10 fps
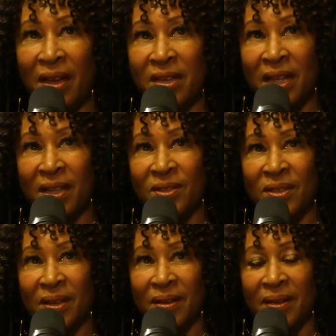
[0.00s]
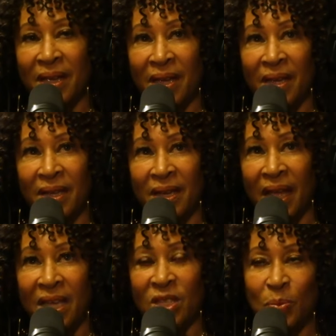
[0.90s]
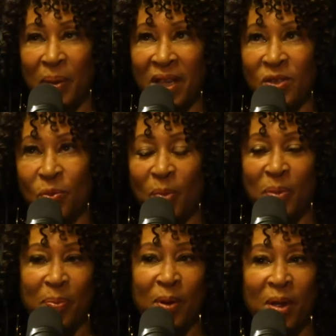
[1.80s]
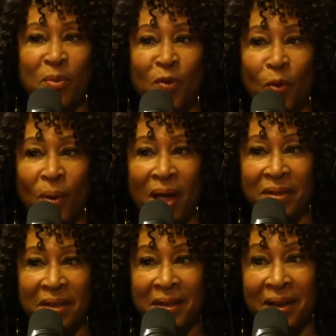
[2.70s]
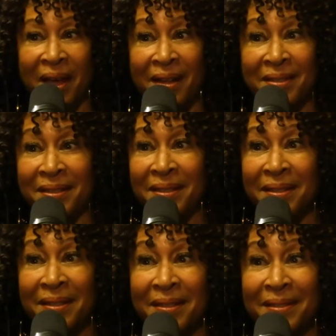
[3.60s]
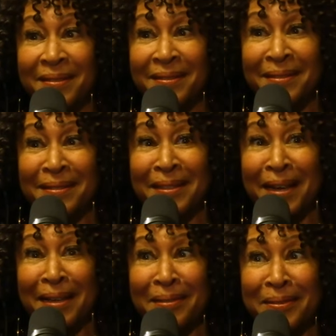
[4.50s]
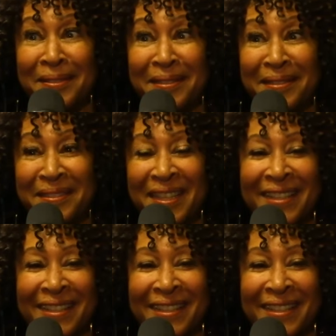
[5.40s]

That it's in a space where people can move around it and not tip it over. Knock it over.